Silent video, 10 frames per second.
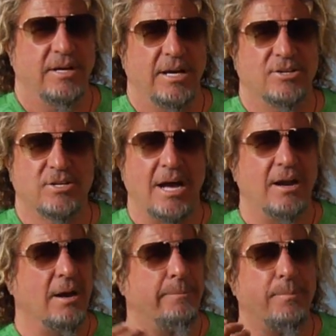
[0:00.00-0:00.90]
It's got
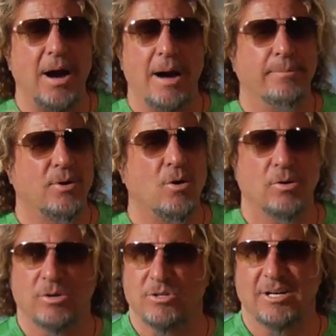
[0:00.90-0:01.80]
a pop
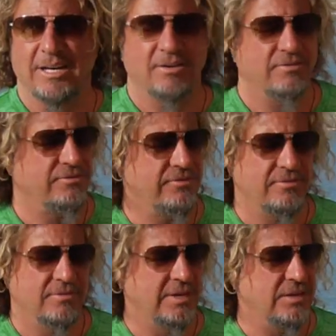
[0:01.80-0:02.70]
chorus like
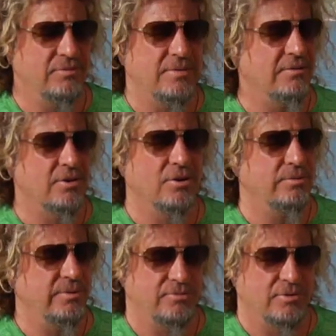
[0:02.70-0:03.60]
you've never heard
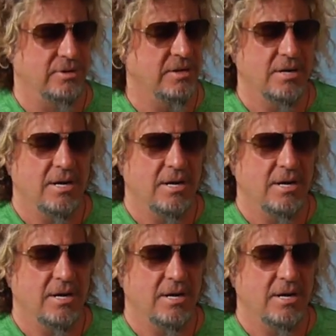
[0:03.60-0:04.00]
before.